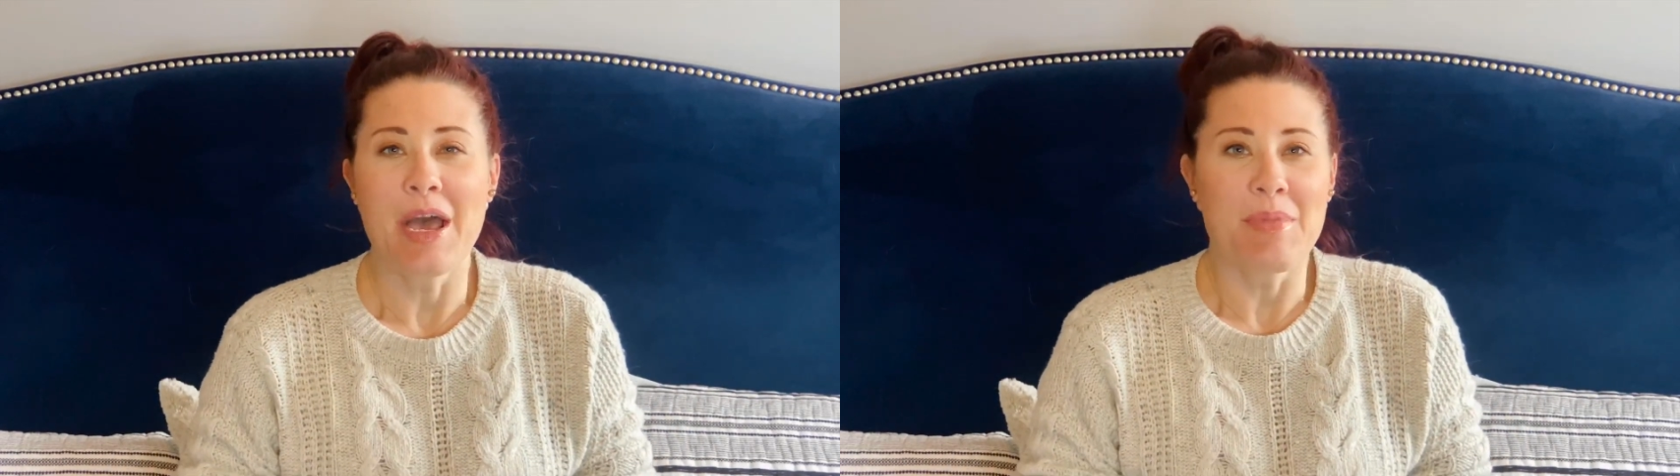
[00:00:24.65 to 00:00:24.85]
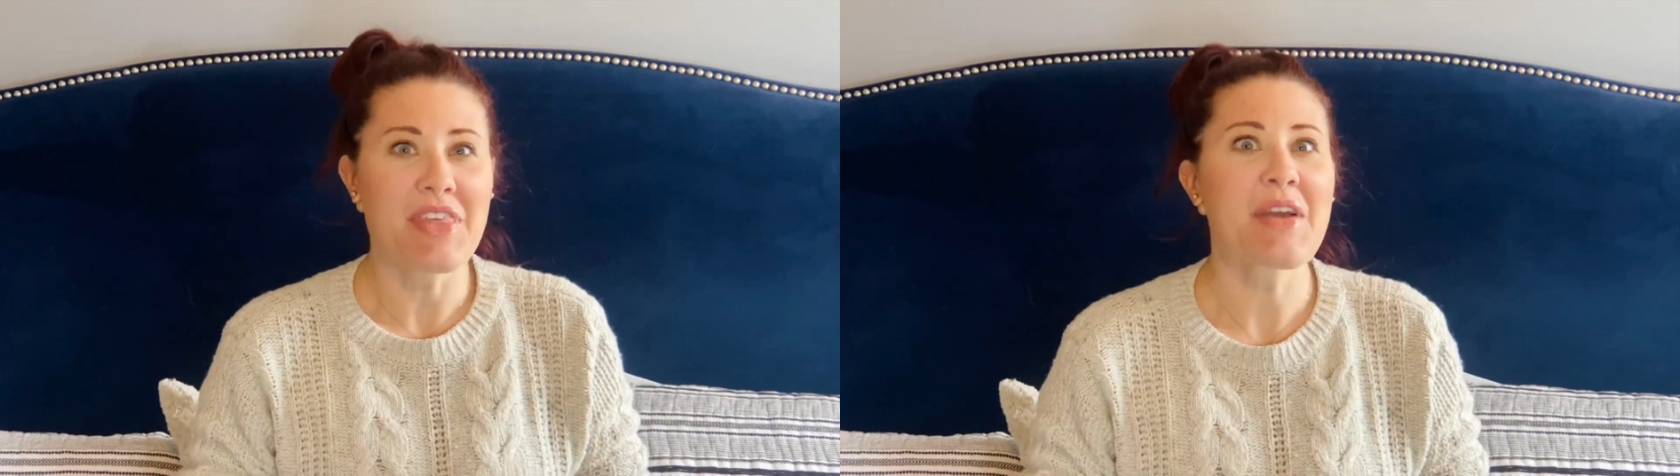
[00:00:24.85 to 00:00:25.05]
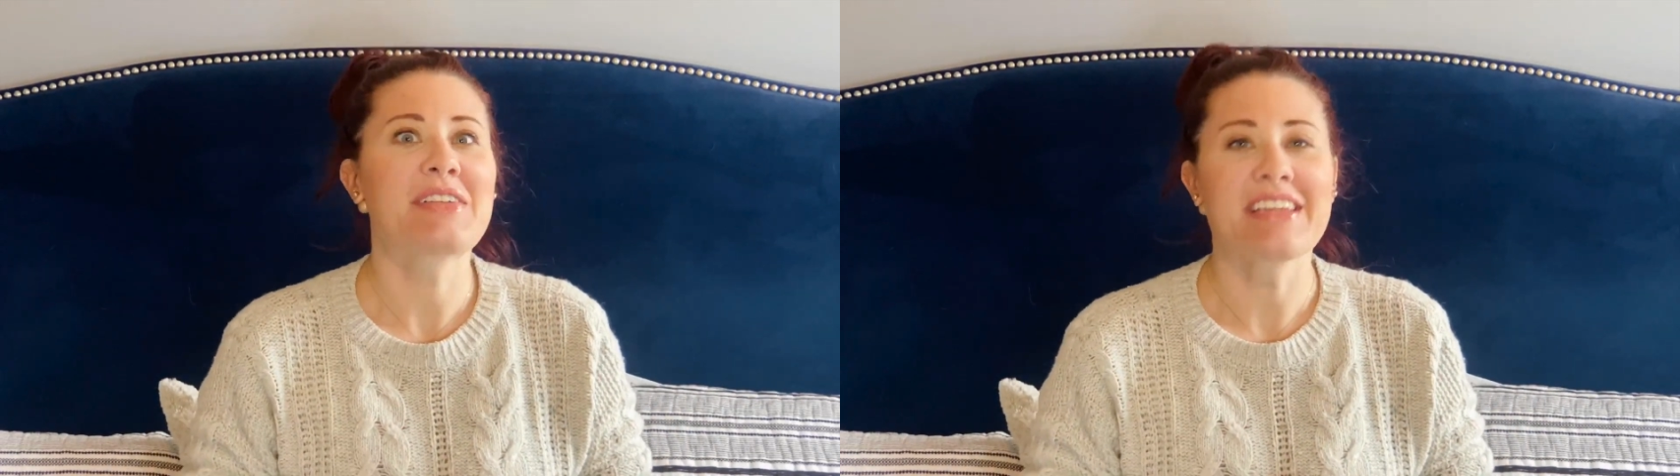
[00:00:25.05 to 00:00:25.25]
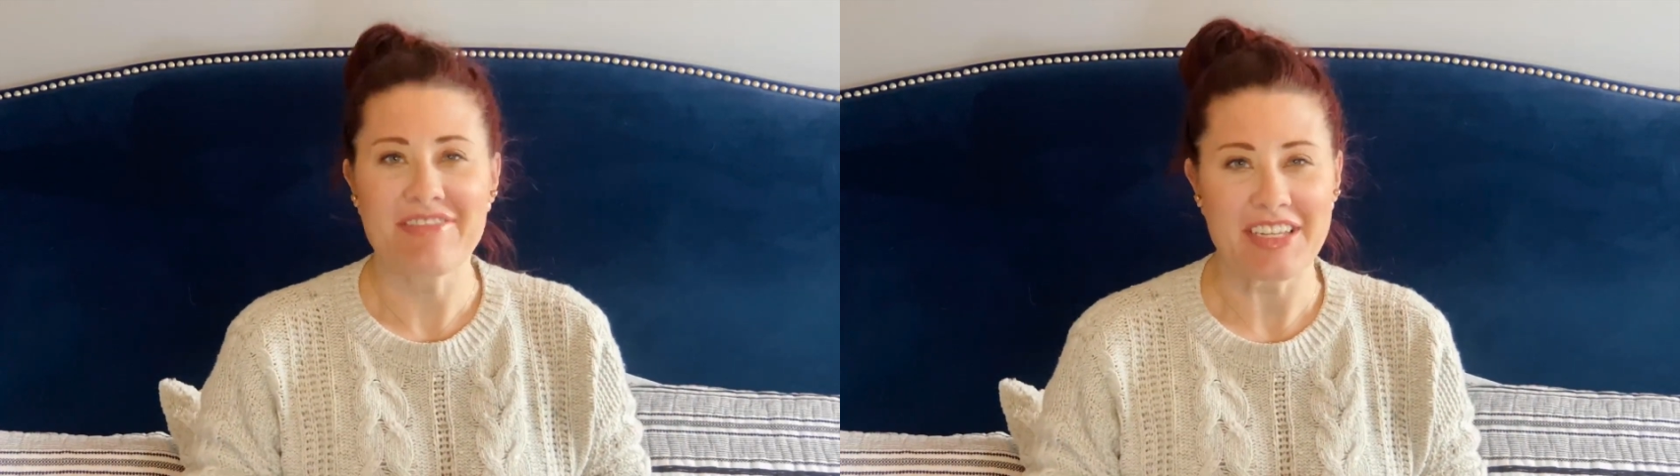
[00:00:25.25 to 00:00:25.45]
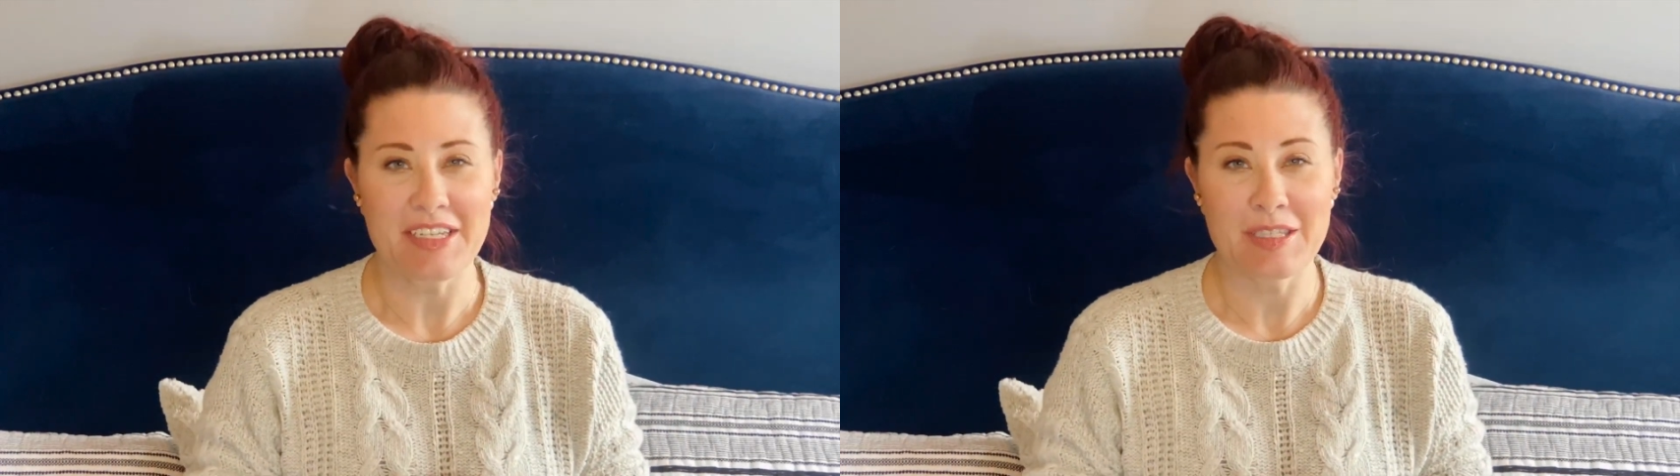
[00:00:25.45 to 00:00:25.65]
but they are
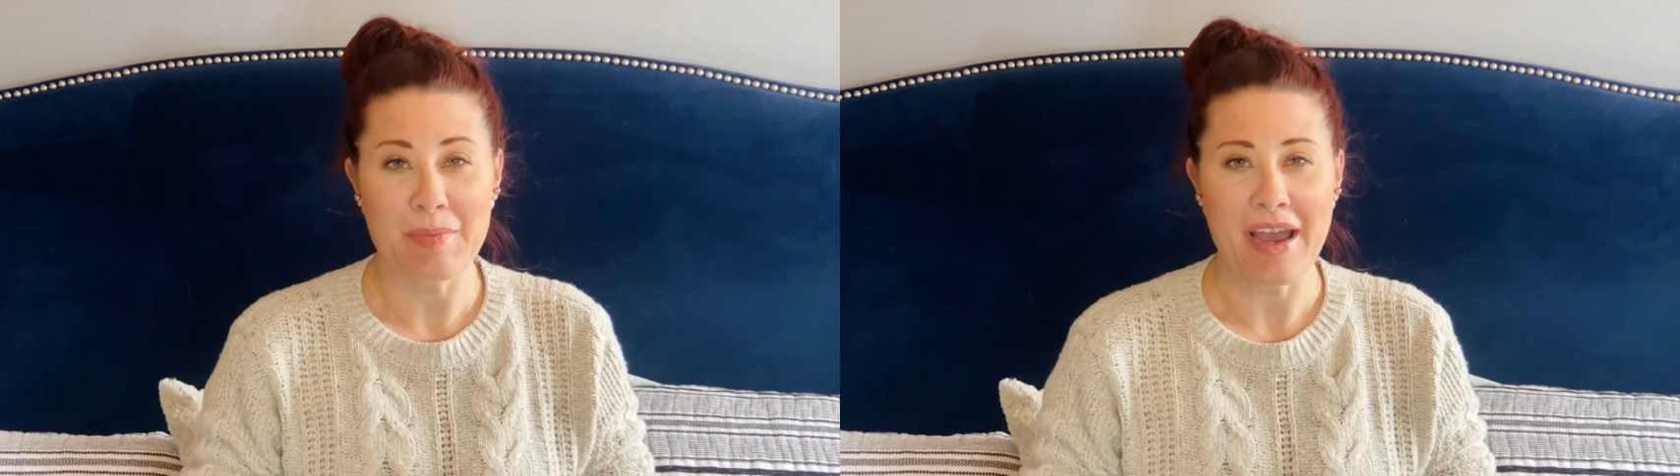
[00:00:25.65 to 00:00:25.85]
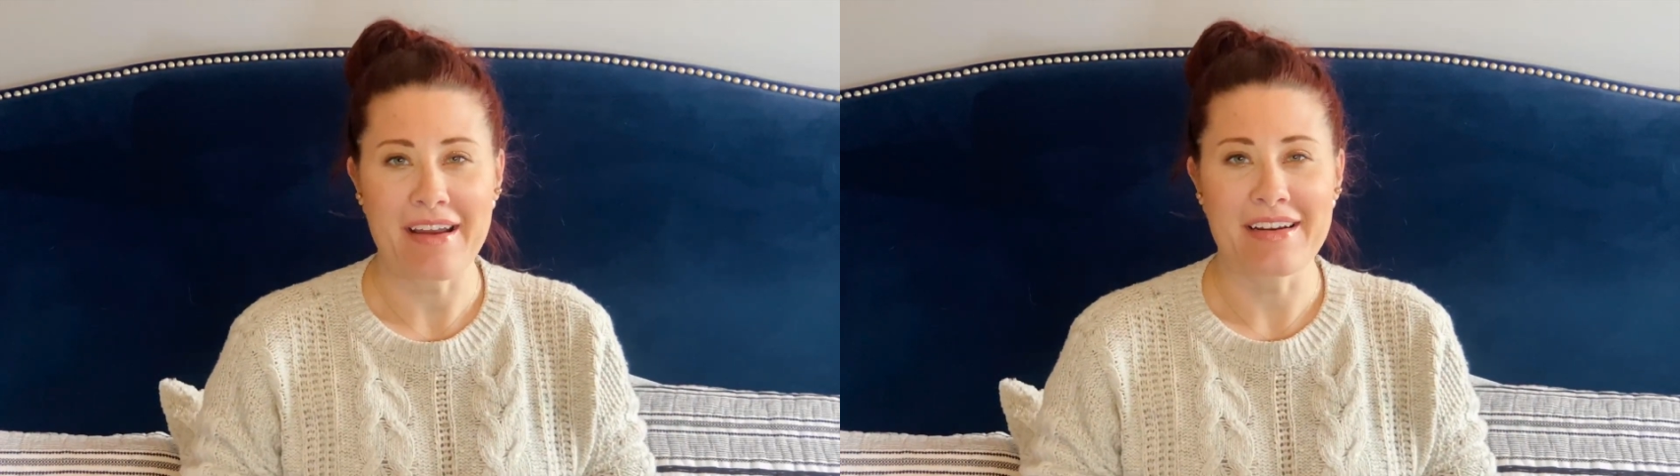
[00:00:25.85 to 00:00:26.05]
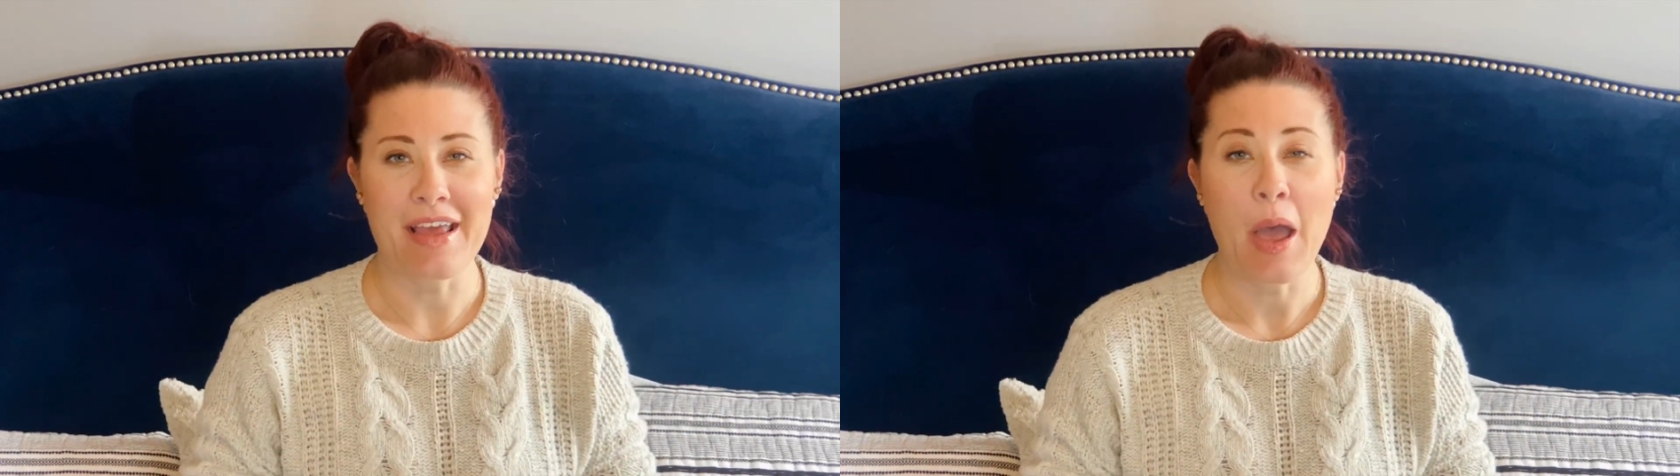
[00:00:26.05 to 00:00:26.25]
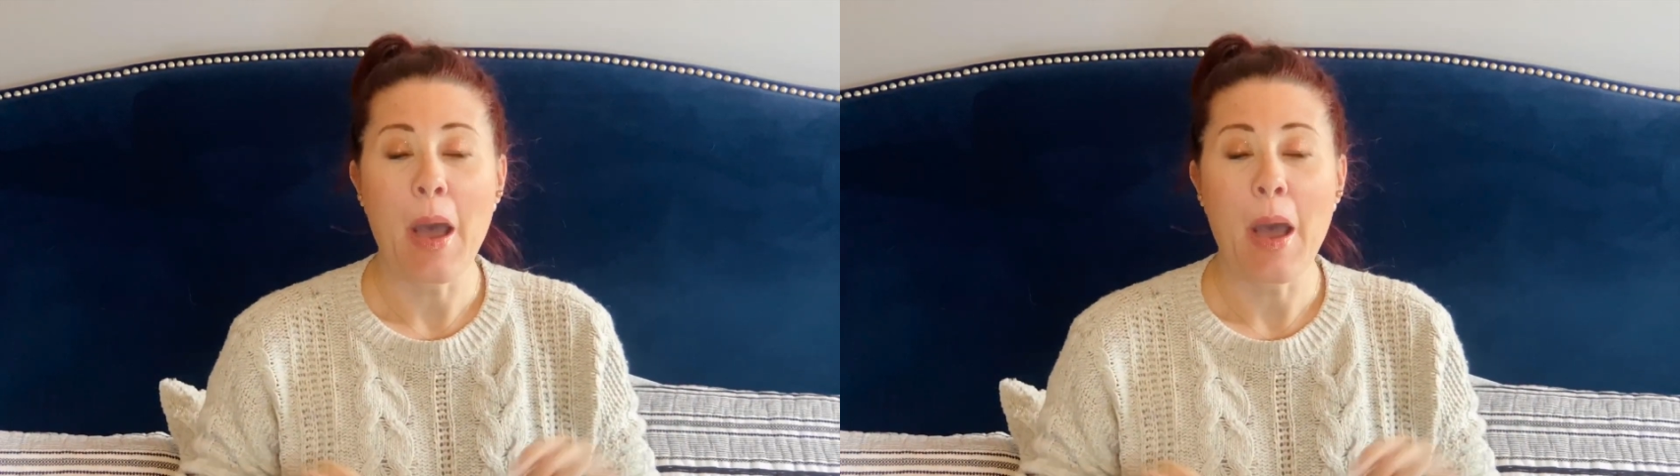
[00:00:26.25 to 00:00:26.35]
definitely inspired